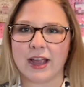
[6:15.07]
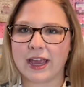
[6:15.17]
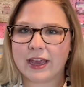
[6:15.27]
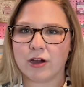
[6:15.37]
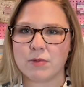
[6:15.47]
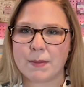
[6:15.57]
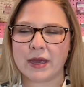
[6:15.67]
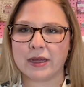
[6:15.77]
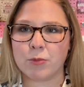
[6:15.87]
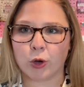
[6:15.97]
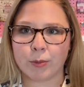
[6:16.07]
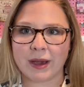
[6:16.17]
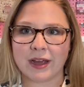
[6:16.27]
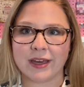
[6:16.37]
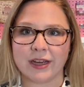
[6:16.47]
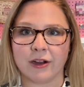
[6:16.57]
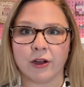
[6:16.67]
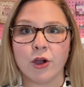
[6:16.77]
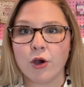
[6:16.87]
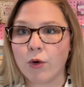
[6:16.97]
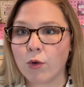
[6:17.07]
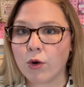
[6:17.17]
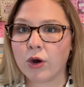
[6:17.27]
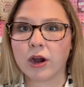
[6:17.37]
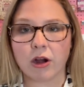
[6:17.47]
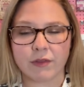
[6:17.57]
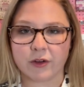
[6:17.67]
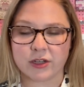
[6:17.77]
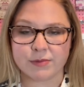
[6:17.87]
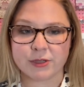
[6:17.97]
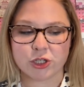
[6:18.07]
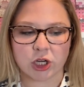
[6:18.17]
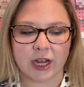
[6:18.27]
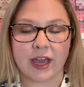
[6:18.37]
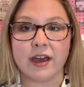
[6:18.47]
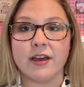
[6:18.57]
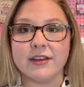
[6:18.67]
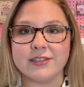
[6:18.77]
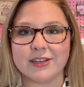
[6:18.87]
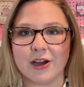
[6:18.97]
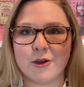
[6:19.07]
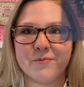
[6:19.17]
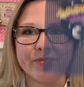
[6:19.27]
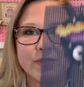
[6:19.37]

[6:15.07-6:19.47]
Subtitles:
hang it on my pegboard back here or on the Christmas tree. So